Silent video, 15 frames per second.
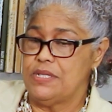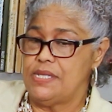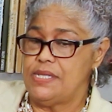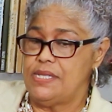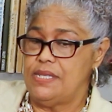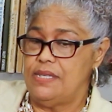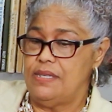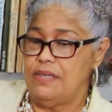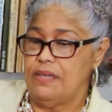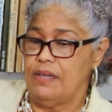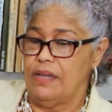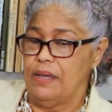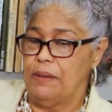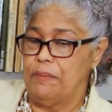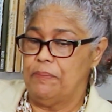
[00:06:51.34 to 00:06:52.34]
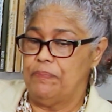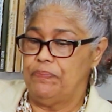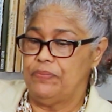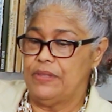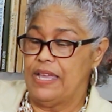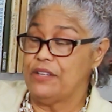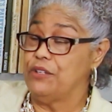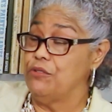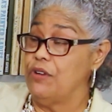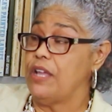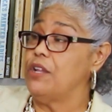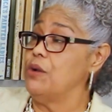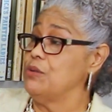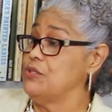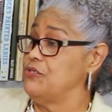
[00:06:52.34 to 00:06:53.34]
see like the
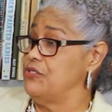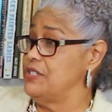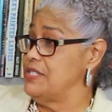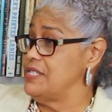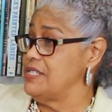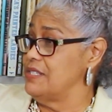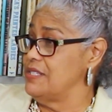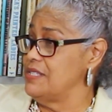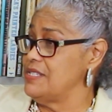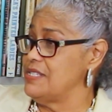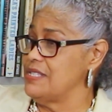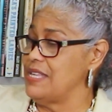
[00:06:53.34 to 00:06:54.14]
Red House, for instance.